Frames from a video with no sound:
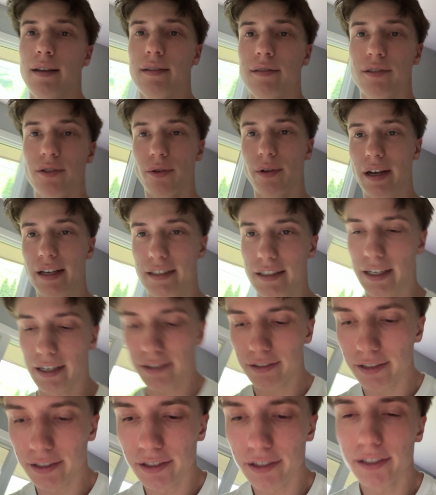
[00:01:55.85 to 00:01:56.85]
So guys, I
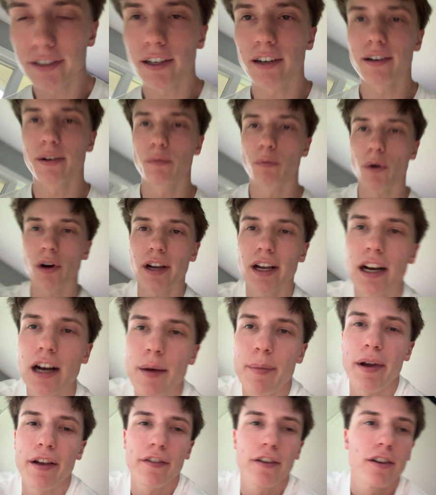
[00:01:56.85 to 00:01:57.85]
actually just started working
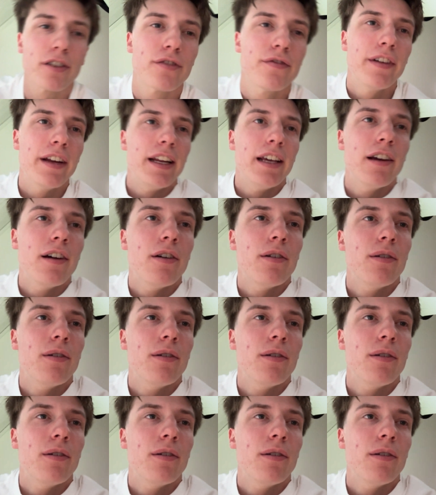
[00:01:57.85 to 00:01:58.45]
on my first video